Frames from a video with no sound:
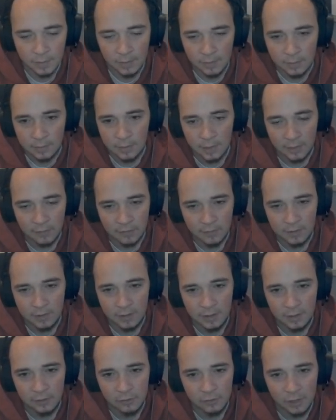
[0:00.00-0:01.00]
That's
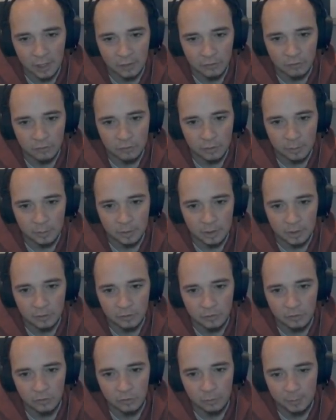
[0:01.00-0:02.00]
the trials and
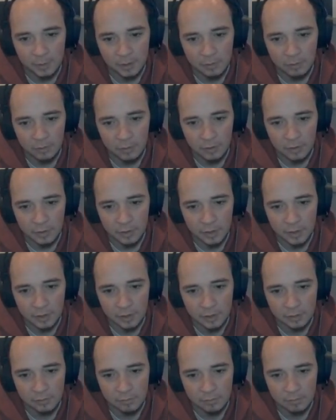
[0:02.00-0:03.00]
tribulations of speedrunning there. You
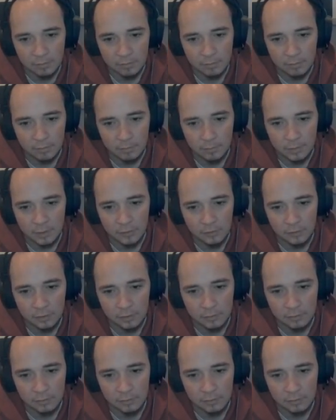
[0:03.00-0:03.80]
can miss your